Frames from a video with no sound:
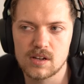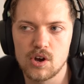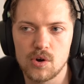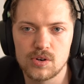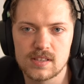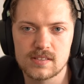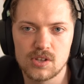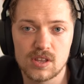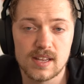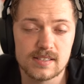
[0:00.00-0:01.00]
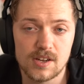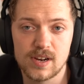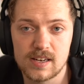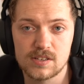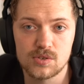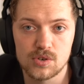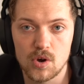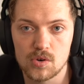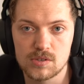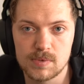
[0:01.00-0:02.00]
code that's not necessarily related to
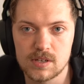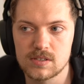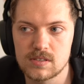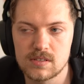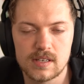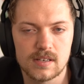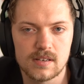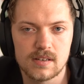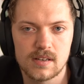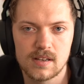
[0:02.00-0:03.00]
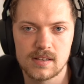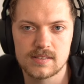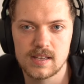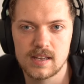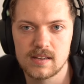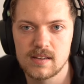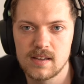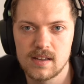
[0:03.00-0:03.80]
Node, because in, let's say,